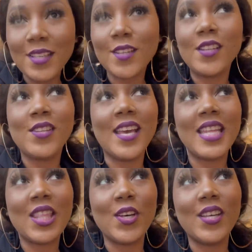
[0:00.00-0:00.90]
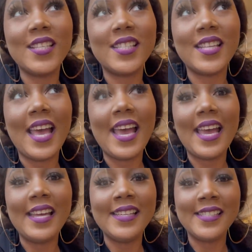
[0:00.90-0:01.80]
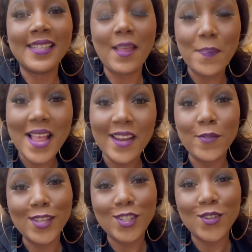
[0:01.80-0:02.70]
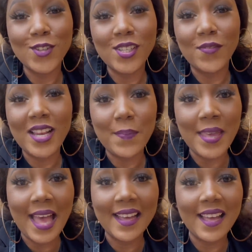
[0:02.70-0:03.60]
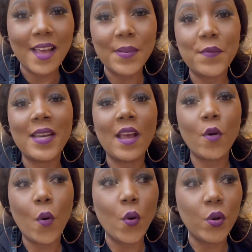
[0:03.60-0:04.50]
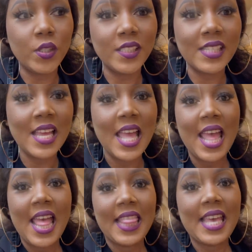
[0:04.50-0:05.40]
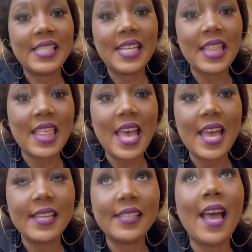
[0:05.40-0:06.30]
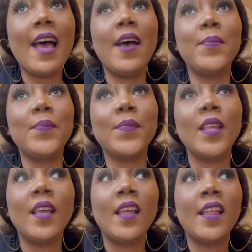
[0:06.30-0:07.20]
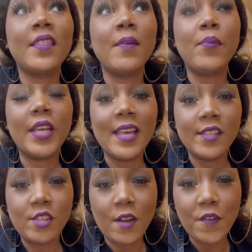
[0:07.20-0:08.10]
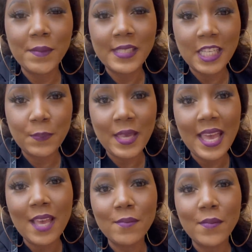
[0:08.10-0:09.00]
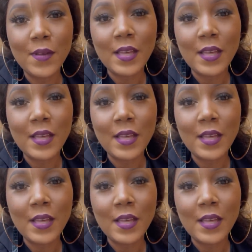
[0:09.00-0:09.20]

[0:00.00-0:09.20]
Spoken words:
just got to Ethos and the plan was to go to Villa Bianca, but when I called, they said that the booking start from 6 p.m.